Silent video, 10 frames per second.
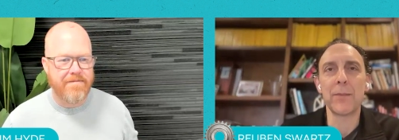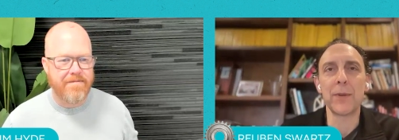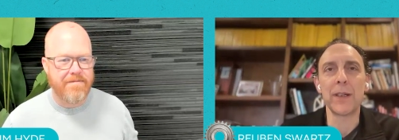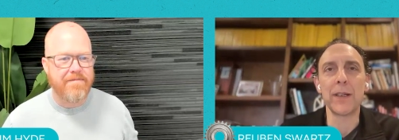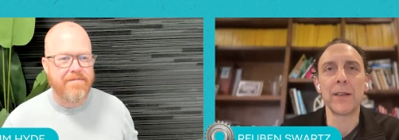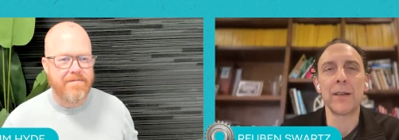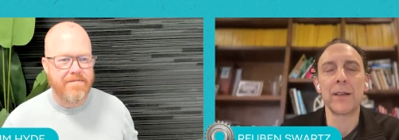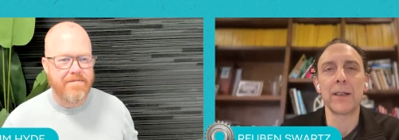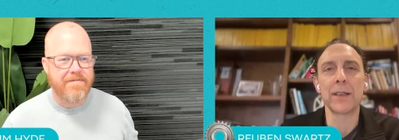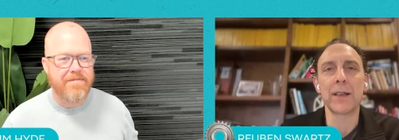Speaker 1: company
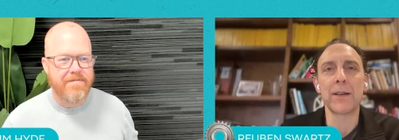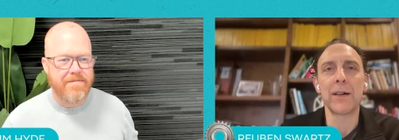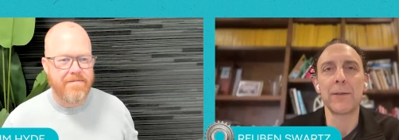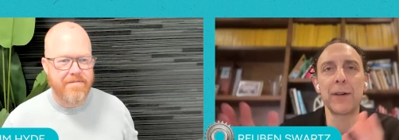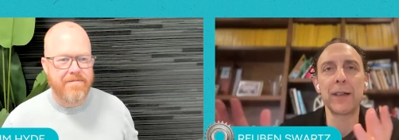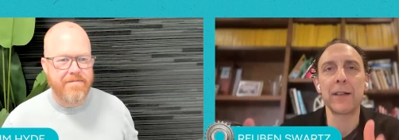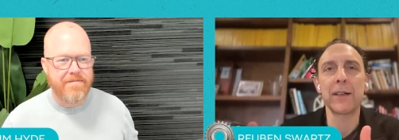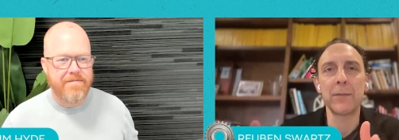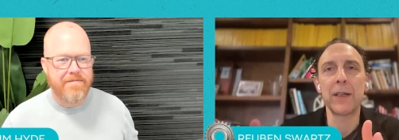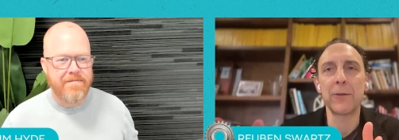because I thought if I didn't
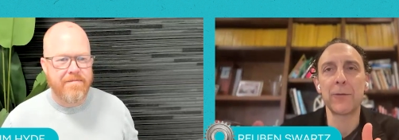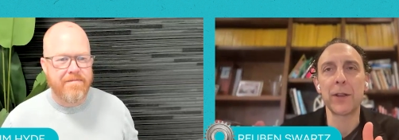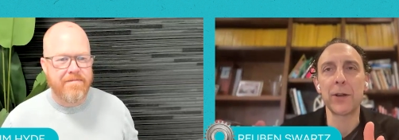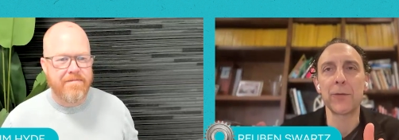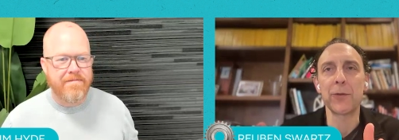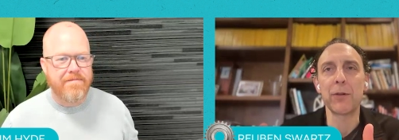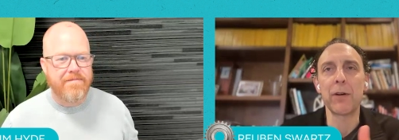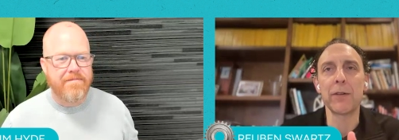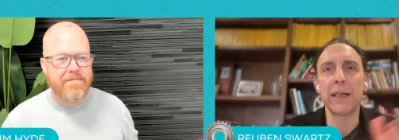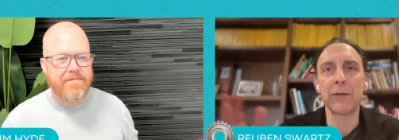come down for the interview,
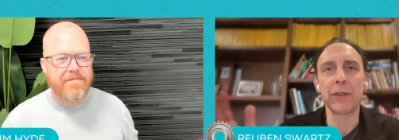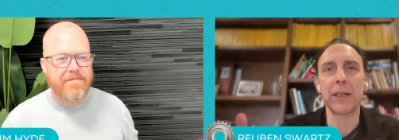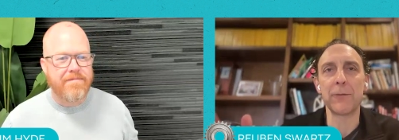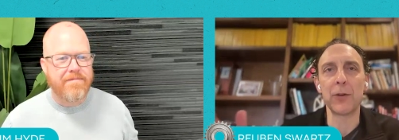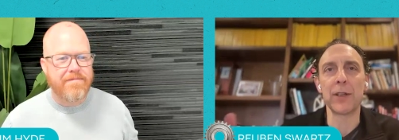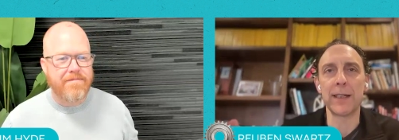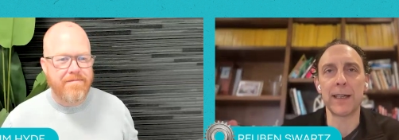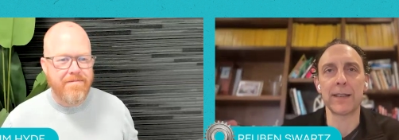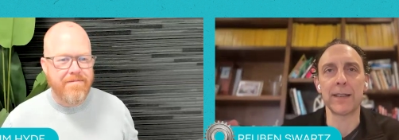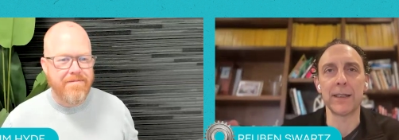I would never set foot in
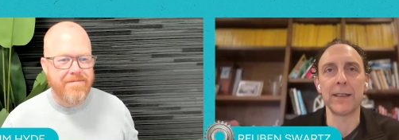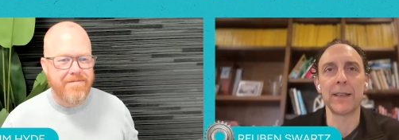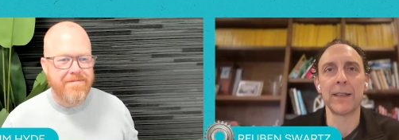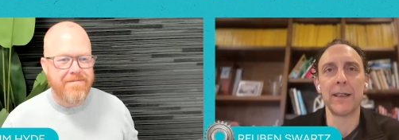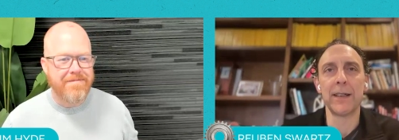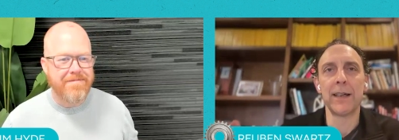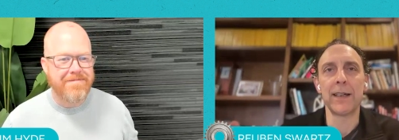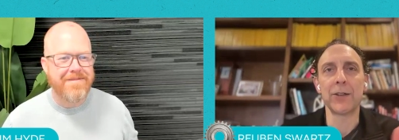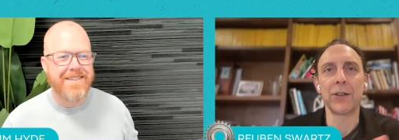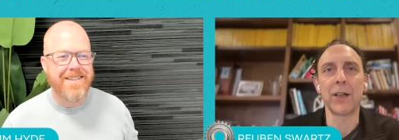Texas
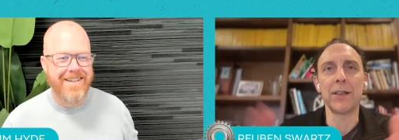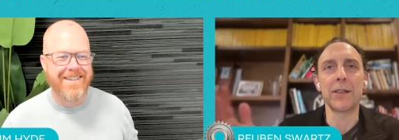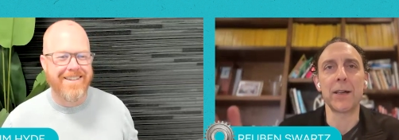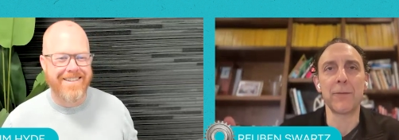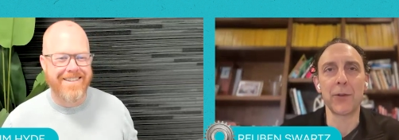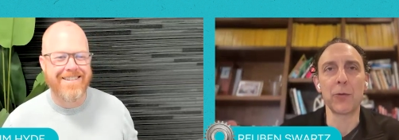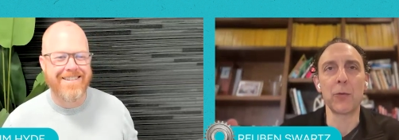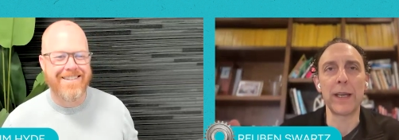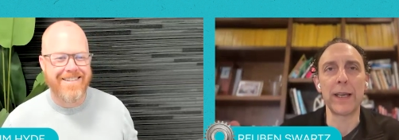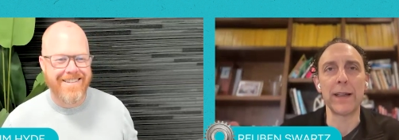and I should at least come for the
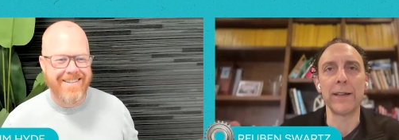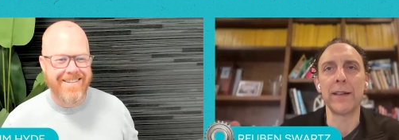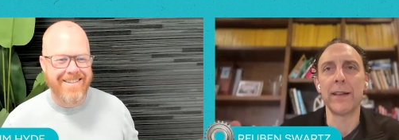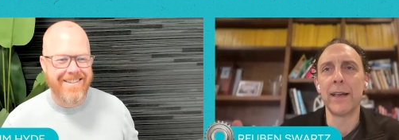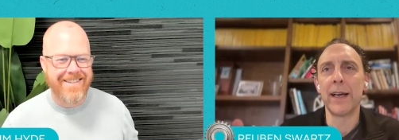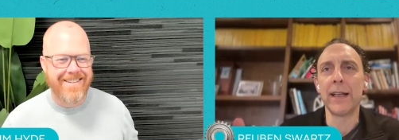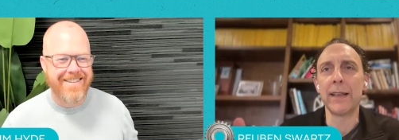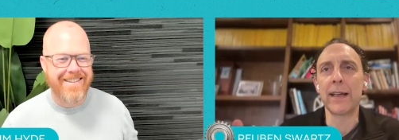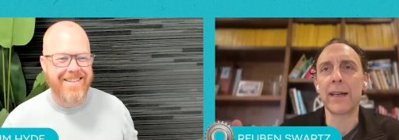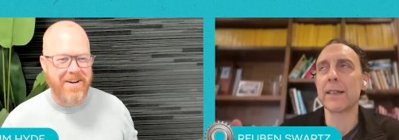weekend.
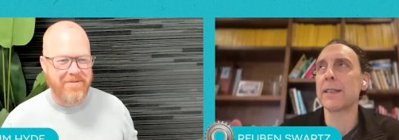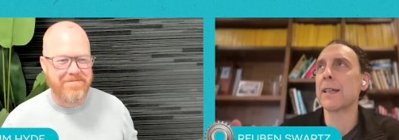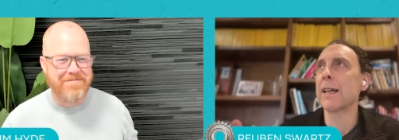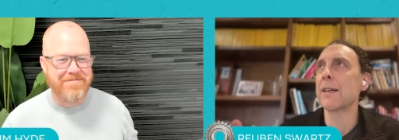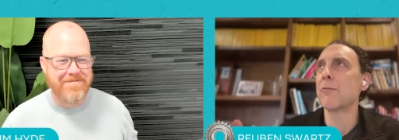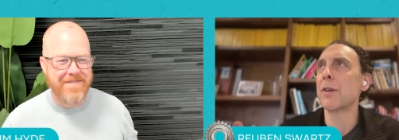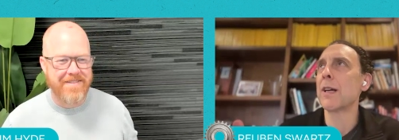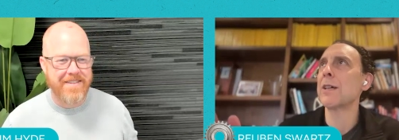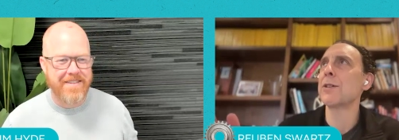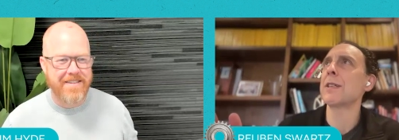And then I decided, well,
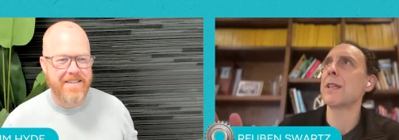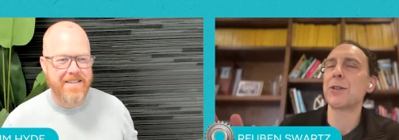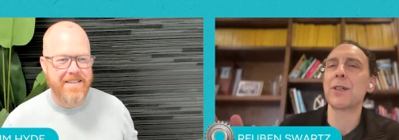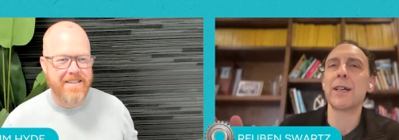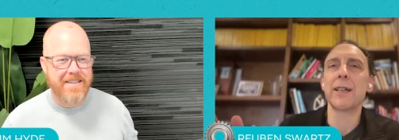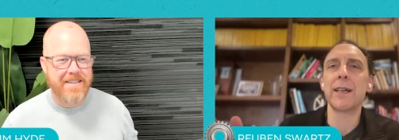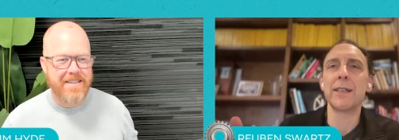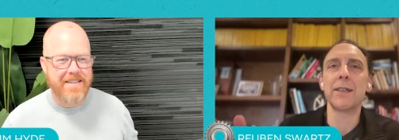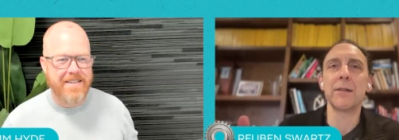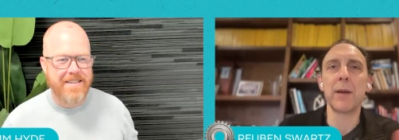gosh, it's actually kind of
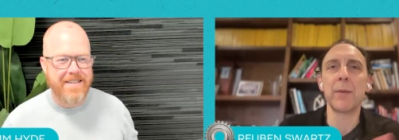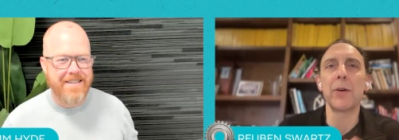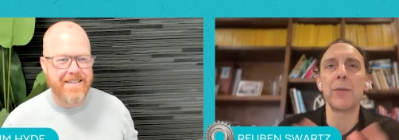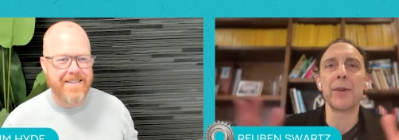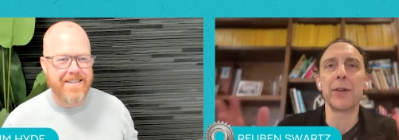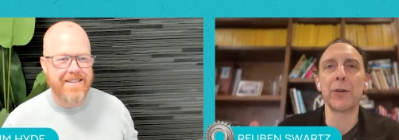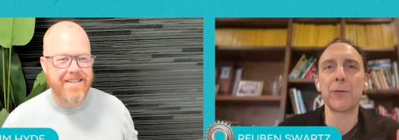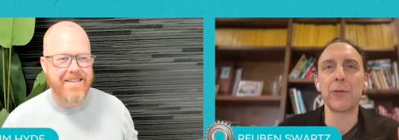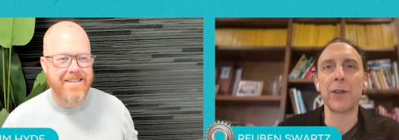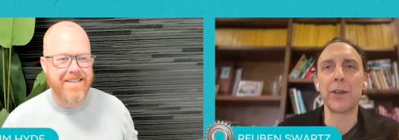nice here. Maybe I'll be here
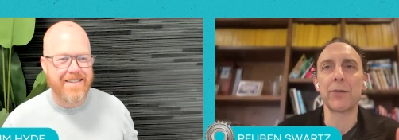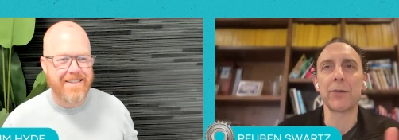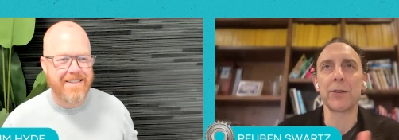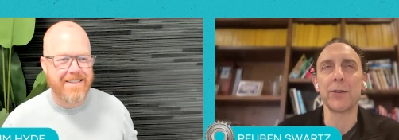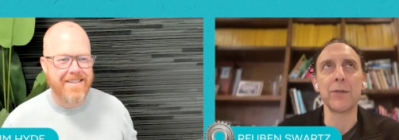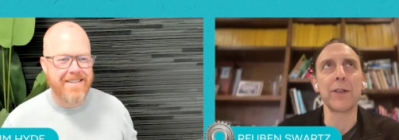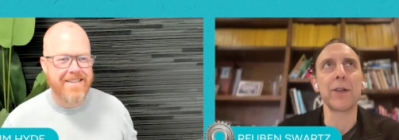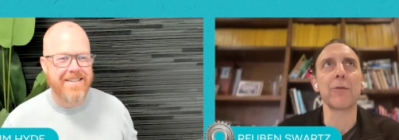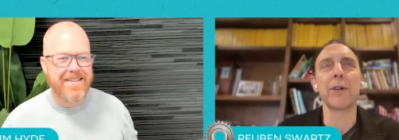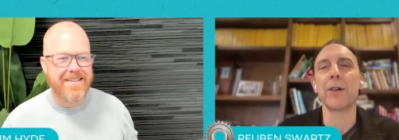for a year or two. And
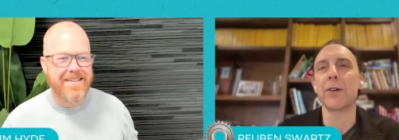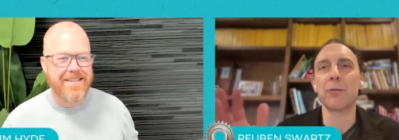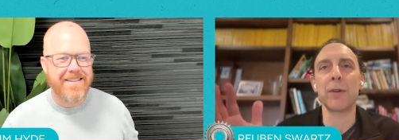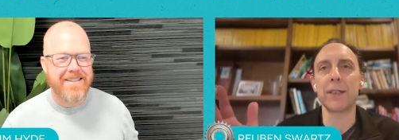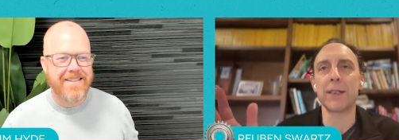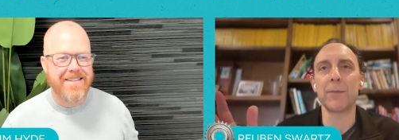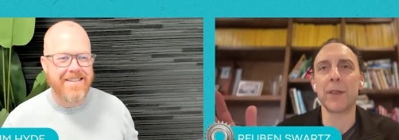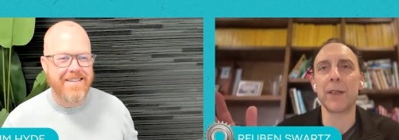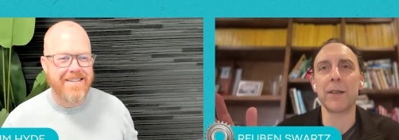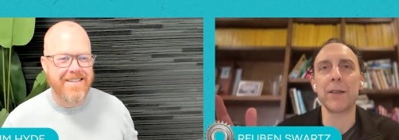here we are, 20
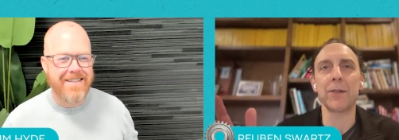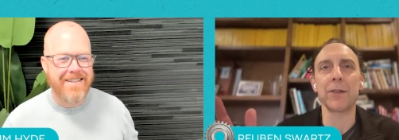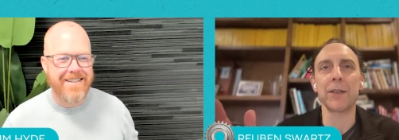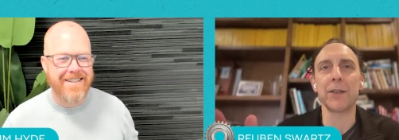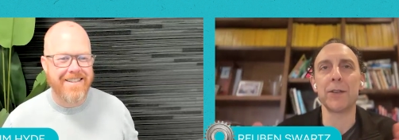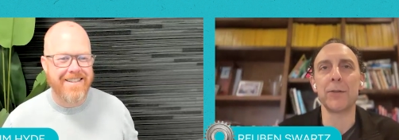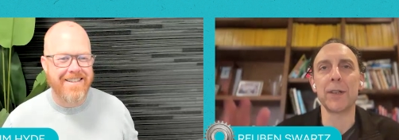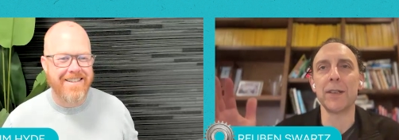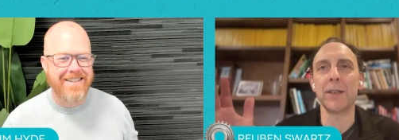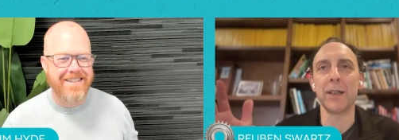something years and two
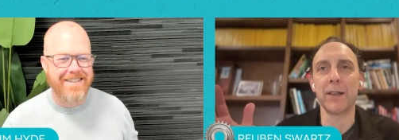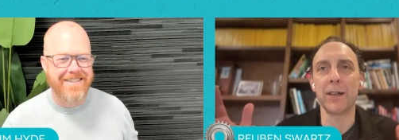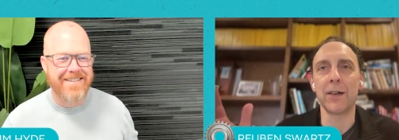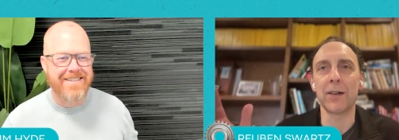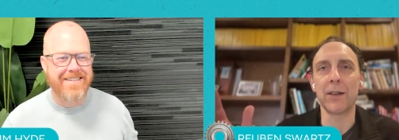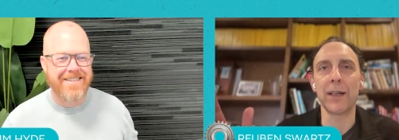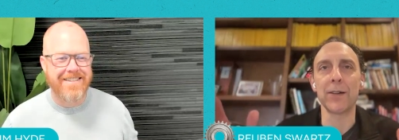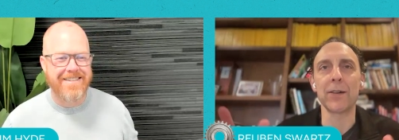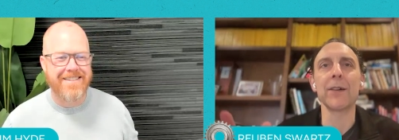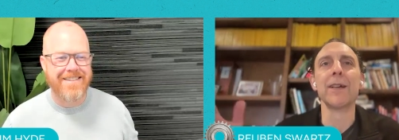kids and a dog
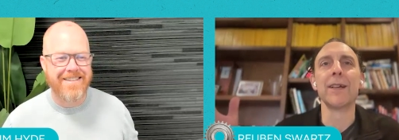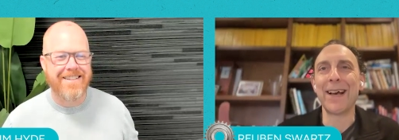later